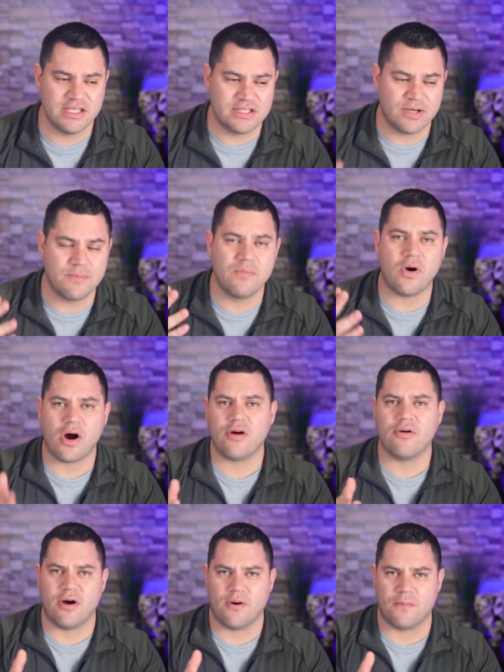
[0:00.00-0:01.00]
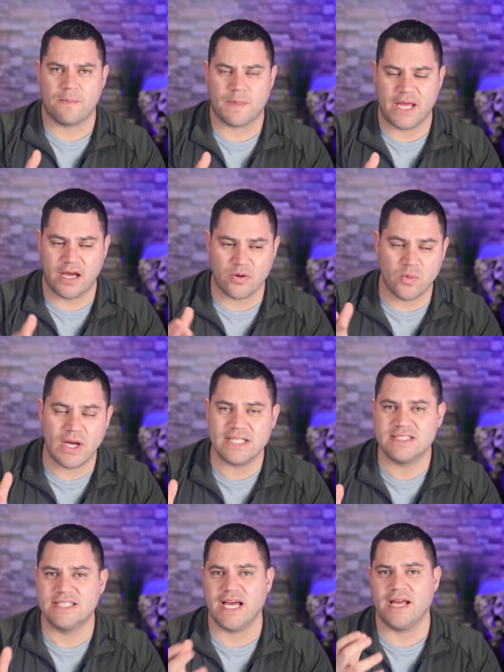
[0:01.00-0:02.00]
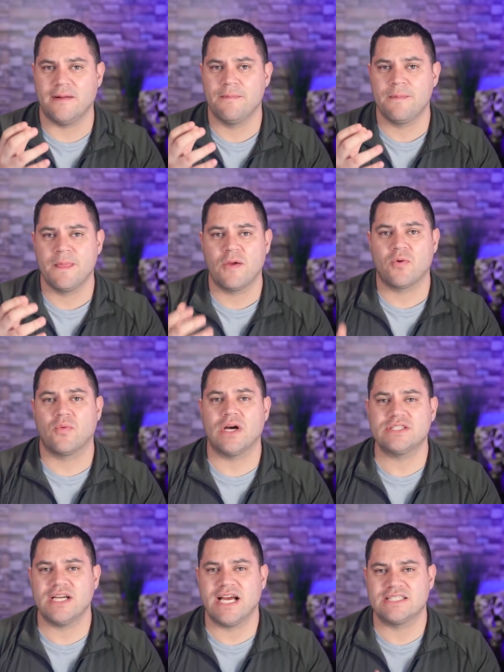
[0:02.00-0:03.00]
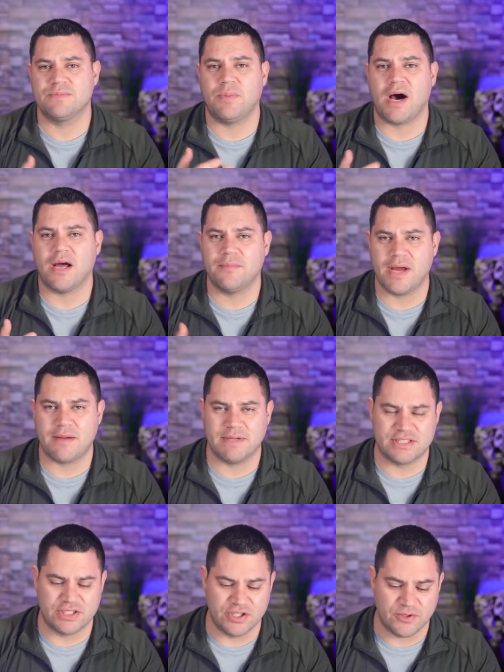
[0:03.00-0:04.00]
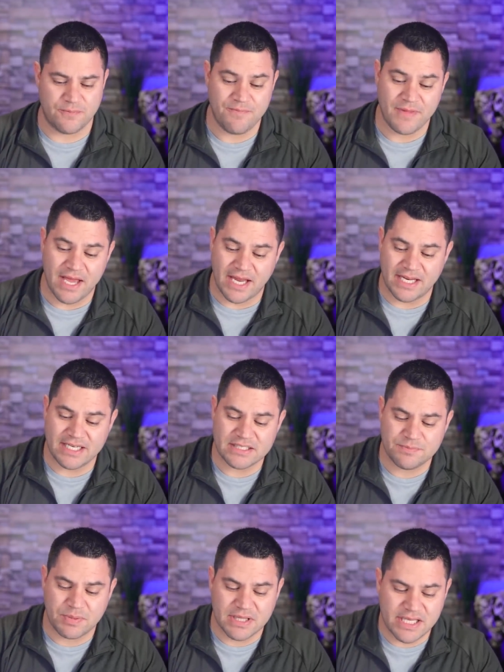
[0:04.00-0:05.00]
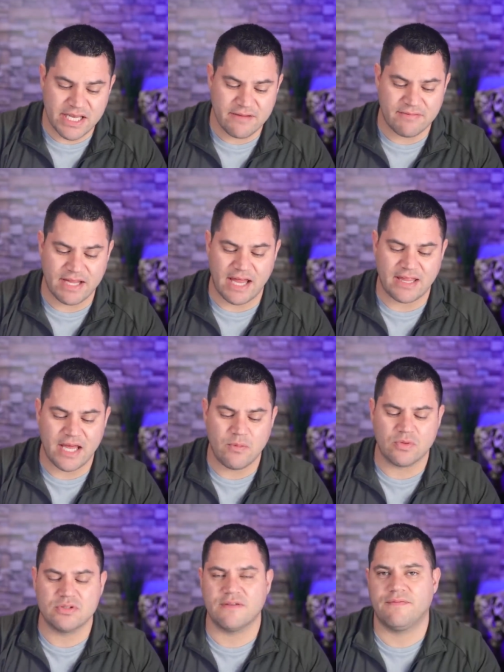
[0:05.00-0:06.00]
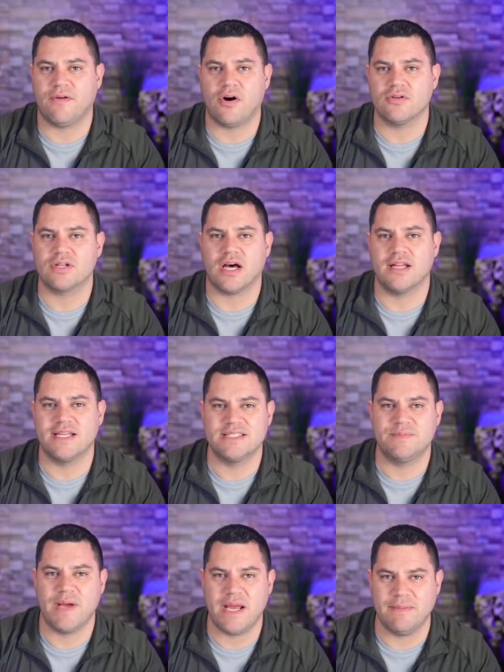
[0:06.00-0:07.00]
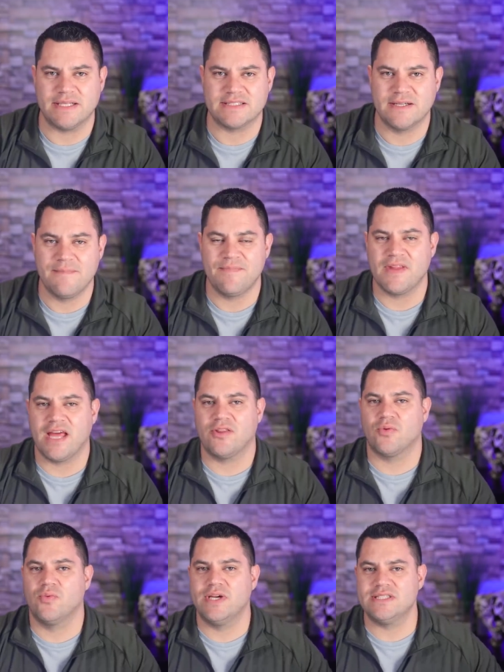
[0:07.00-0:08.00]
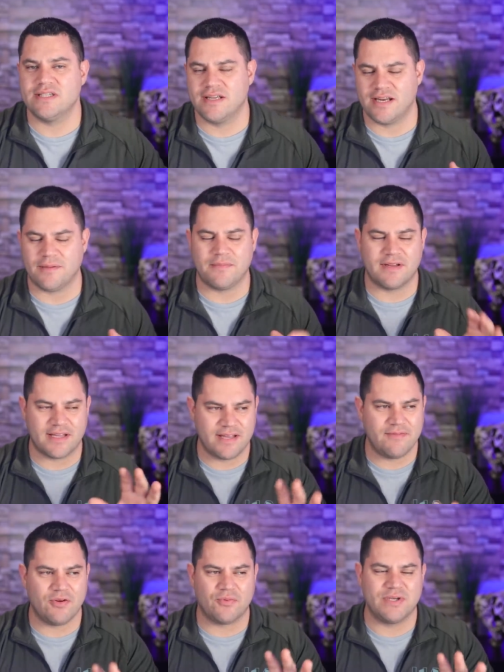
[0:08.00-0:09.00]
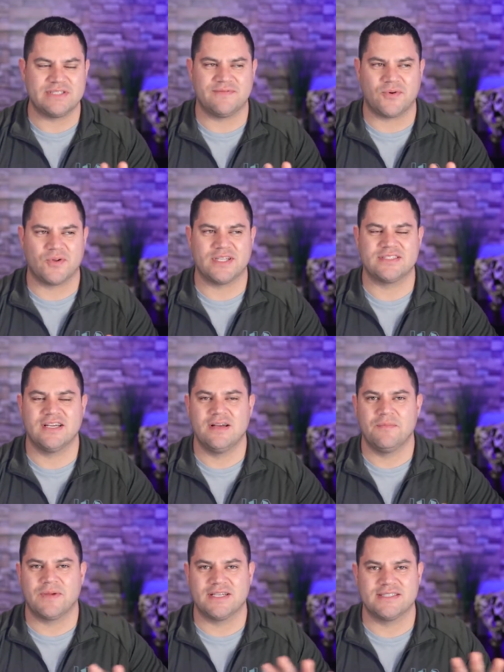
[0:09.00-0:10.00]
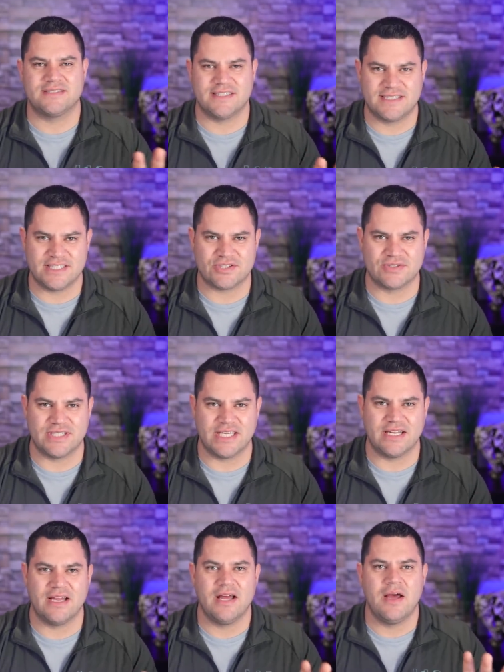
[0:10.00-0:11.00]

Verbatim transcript: Tomorrow, okay, on Wednesday, Russia has bond payments due, and it is believed that they will default on these payments. And the reason, and I'm going to give you a reason for this because it's, it's interesting,